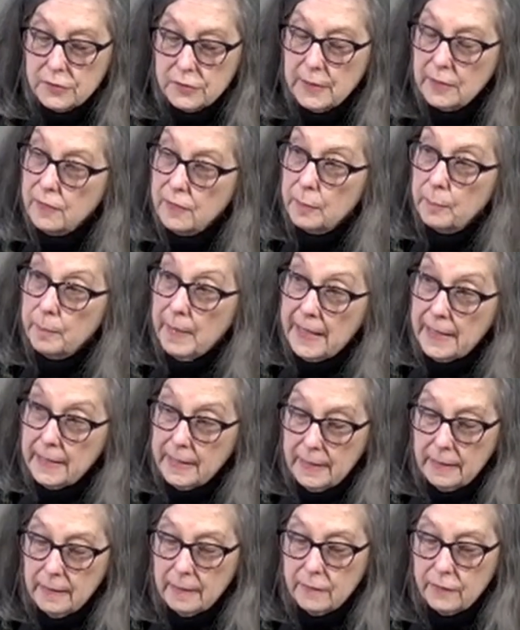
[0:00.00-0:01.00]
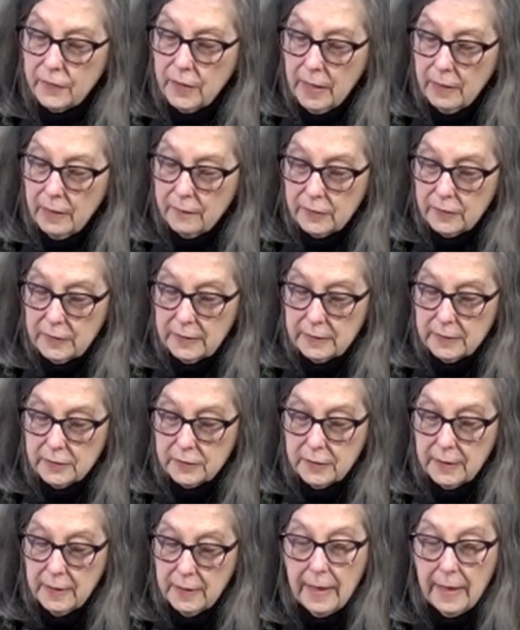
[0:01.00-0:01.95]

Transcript: that the making of covenant